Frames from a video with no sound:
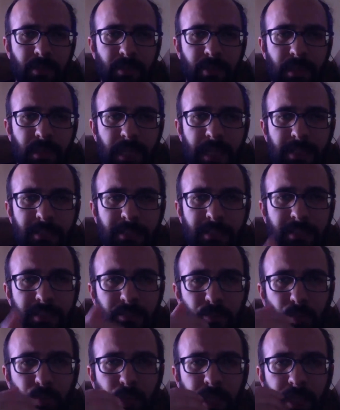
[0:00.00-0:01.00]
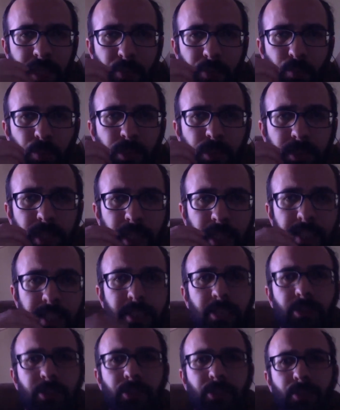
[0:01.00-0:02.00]
And what I would like
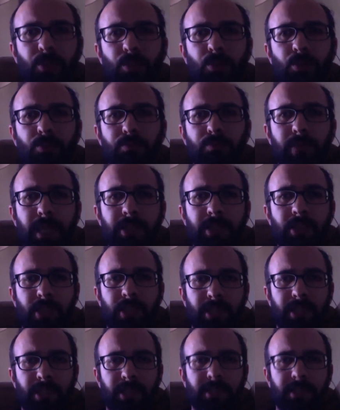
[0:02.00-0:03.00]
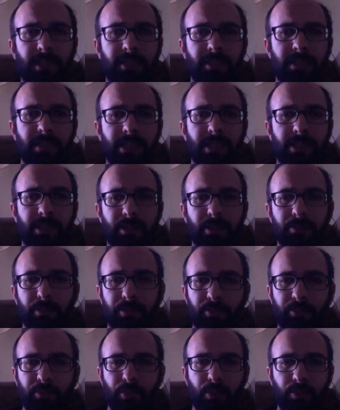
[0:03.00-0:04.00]
to mention this
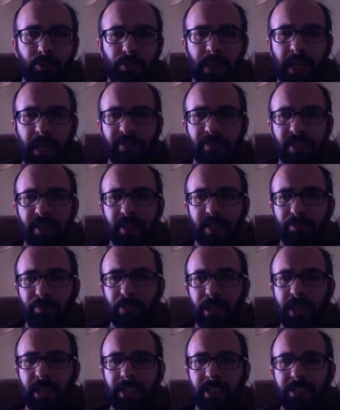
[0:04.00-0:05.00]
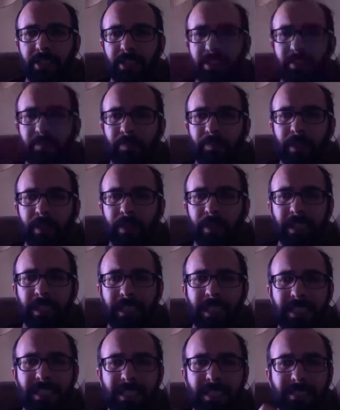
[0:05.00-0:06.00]
before we having the break is
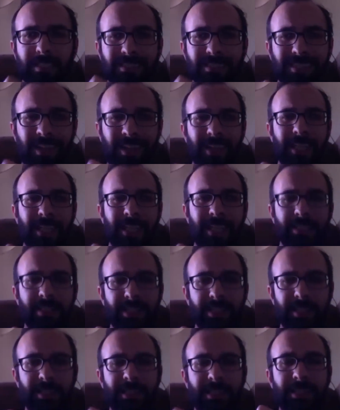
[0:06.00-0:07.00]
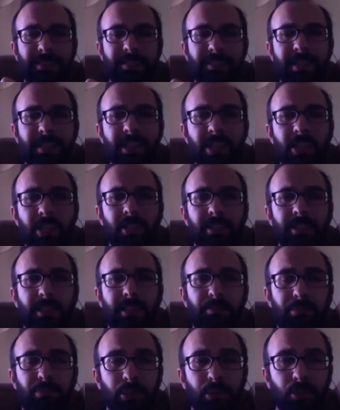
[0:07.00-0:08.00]
that science is essentially a
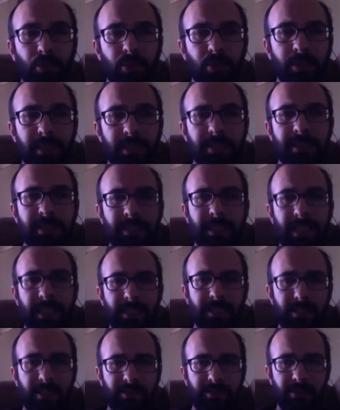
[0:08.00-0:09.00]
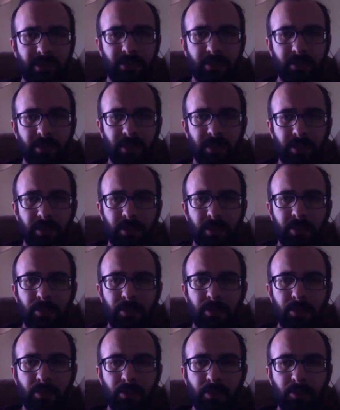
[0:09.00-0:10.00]
pluralistic endeavor.
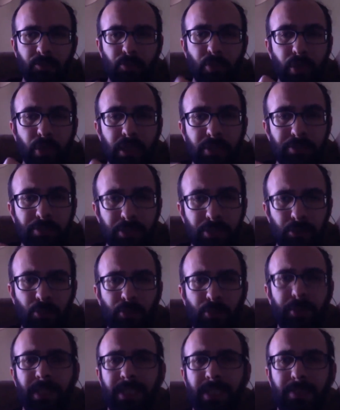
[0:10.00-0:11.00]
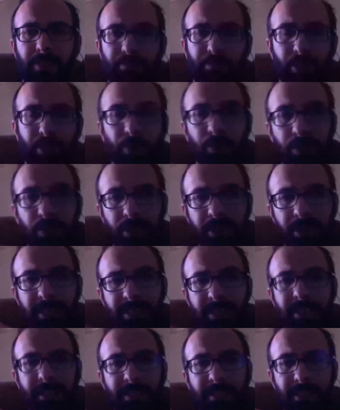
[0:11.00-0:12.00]
For it to be
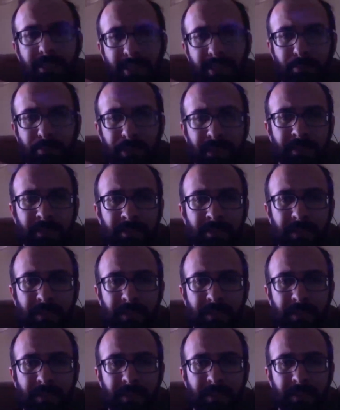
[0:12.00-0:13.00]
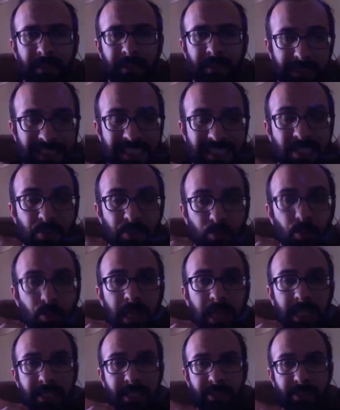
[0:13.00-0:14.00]
pluralistic doesn't mean that it
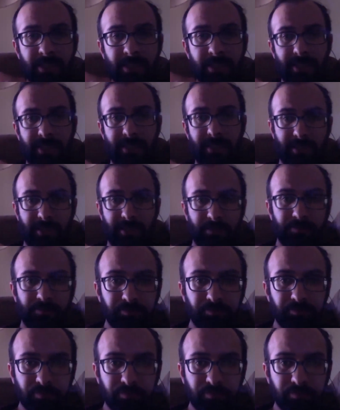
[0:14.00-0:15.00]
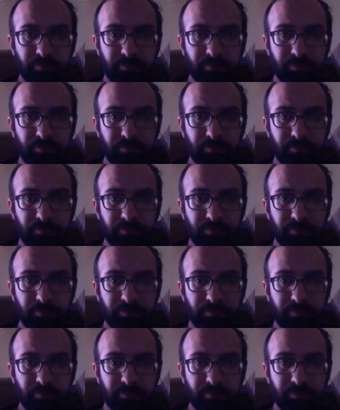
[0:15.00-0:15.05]
is relativist.